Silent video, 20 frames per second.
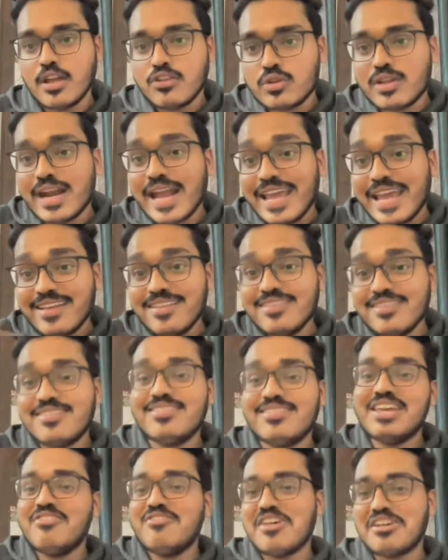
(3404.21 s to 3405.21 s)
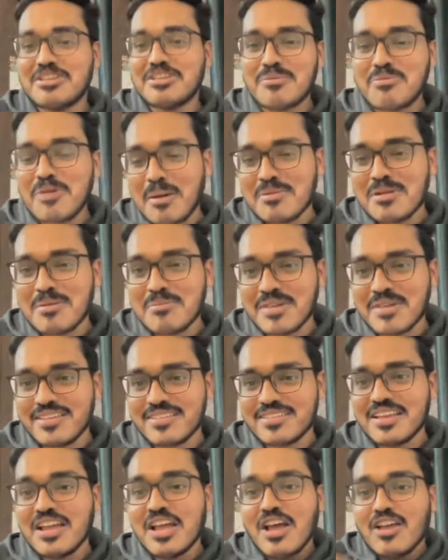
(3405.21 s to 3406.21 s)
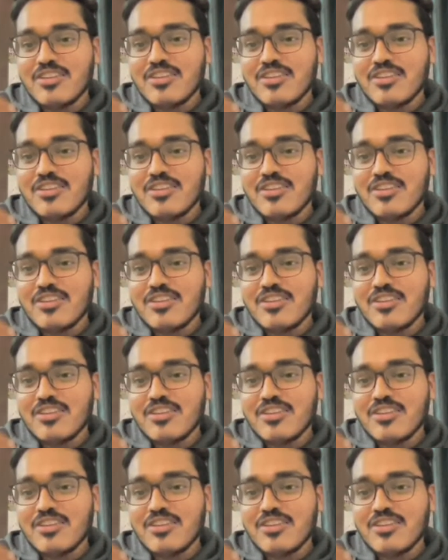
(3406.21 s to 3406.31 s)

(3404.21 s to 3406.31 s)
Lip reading: so that I can see where the problem is.